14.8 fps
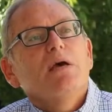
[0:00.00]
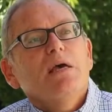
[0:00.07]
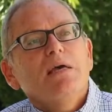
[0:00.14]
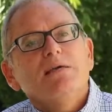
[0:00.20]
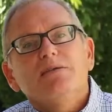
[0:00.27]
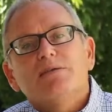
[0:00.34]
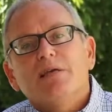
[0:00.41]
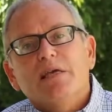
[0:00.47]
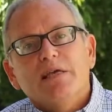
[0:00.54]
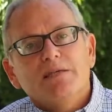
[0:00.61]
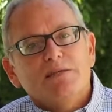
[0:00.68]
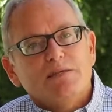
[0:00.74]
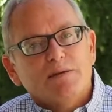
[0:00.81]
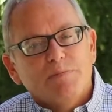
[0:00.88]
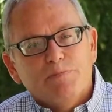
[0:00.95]

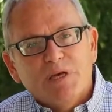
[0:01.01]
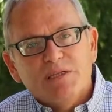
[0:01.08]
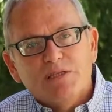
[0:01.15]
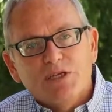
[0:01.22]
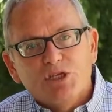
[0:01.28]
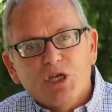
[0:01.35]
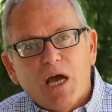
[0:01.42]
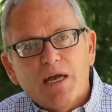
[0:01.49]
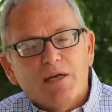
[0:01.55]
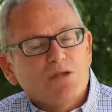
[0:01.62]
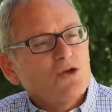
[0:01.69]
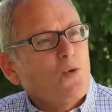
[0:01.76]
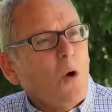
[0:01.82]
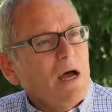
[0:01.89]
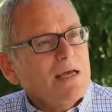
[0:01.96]
He's been to China
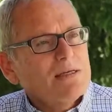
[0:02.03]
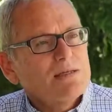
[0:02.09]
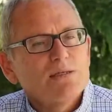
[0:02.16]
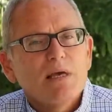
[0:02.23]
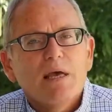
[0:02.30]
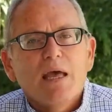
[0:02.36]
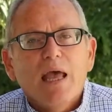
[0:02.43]
twice,